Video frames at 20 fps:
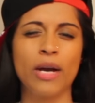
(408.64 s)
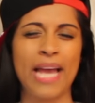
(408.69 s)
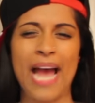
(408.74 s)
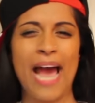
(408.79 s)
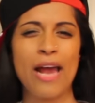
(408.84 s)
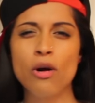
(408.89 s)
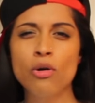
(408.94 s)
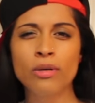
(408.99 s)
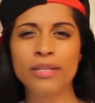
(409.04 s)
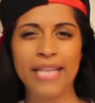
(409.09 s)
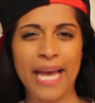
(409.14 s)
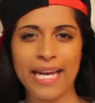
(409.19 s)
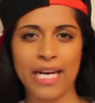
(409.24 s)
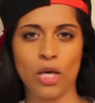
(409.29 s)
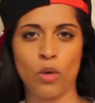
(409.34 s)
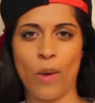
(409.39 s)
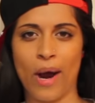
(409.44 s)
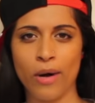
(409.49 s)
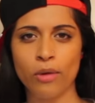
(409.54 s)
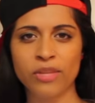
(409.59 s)
Okay, I don't get
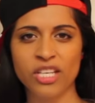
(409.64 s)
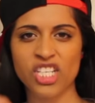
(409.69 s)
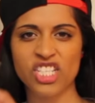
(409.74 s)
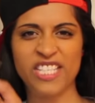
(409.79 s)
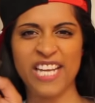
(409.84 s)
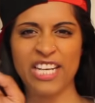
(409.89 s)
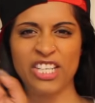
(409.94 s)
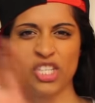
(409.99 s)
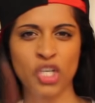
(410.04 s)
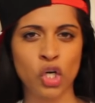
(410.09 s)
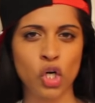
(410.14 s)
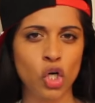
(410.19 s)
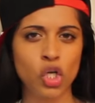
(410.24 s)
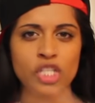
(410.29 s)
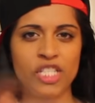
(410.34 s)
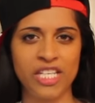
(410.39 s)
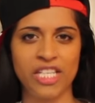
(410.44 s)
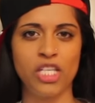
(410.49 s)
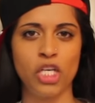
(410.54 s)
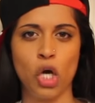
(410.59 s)
it. Why don't they just take
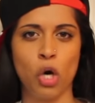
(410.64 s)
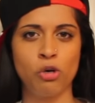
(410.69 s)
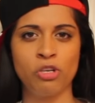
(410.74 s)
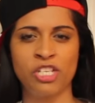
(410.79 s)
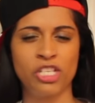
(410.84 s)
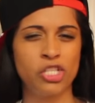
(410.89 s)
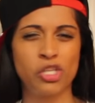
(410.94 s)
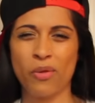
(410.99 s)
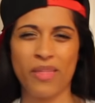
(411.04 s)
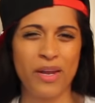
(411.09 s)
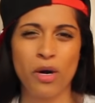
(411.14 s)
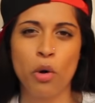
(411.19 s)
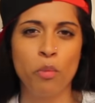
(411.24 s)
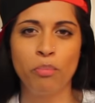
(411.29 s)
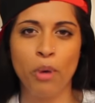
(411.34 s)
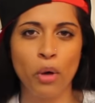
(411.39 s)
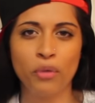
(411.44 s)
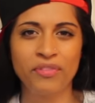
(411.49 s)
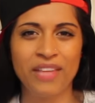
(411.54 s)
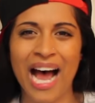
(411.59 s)
turns in the ocean so they
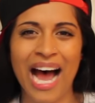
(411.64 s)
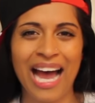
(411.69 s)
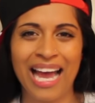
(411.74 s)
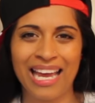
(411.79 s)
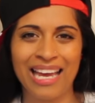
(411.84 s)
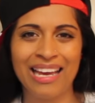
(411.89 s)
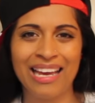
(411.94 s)
don't both die?